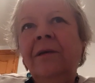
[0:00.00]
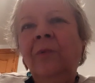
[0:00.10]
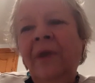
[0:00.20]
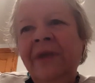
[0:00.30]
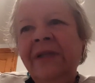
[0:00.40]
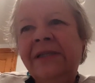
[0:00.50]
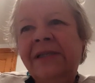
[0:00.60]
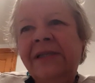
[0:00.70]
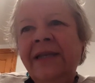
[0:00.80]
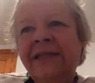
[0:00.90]
women
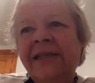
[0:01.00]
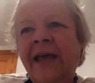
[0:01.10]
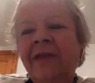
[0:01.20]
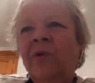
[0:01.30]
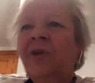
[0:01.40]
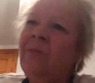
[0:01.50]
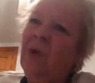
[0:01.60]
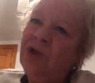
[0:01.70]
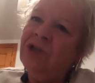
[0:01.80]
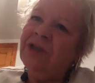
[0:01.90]
tend to have more
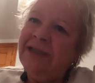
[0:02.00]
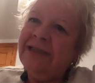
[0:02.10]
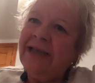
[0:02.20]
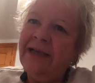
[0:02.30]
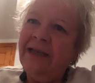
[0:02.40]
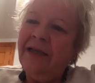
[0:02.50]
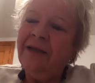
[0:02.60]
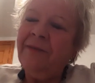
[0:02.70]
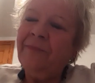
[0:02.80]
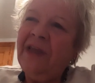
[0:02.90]
emotional
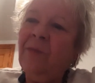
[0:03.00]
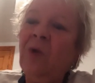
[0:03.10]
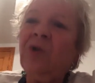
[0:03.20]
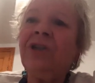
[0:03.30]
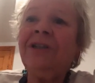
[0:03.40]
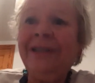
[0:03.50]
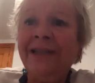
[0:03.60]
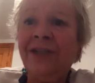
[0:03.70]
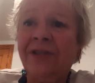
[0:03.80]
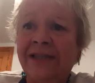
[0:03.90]

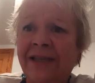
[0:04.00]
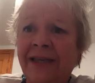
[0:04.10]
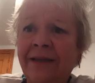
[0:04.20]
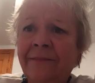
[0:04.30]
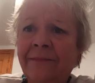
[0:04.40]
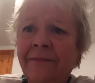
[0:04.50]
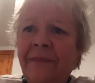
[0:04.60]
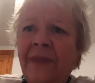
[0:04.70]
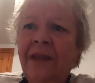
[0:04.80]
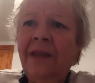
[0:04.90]
literacy.
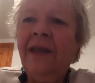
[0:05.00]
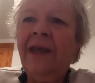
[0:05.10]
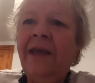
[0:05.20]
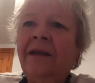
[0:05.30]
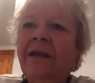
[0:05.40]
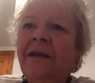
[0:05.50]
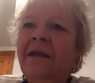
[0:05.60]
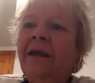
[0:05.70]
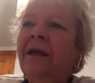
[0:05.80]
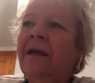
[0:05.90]
They're
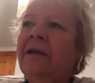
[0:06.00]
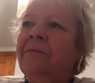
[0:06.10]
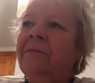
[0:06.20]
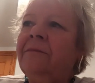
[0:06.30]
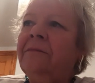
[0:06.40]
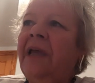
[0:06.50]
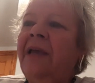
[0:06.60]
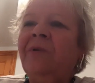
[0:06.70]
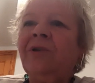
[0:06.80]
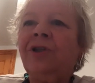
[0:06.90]

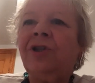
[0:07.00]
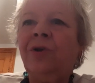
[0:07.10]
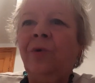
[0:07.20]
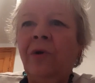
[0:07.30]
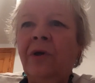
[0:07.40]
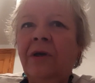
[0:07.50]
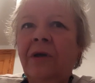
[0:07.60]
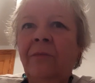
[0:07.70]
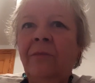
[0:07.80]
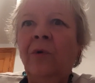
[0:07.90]
able to talk
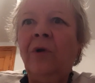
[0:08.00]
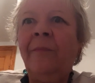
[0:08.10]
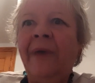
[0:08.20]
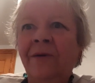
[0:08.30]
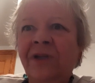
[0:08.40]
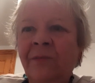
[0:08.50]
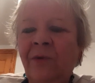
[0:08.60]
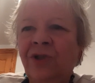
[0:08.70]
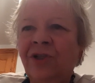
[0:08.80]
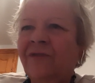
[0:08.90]
more about
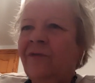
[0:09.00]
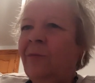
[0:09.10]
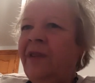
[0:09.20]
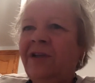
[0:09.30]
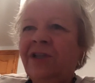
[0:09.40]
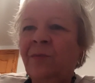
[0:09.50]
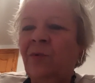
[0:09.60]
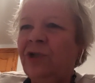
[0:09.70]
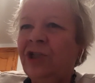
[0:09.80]
emotions. From when they're small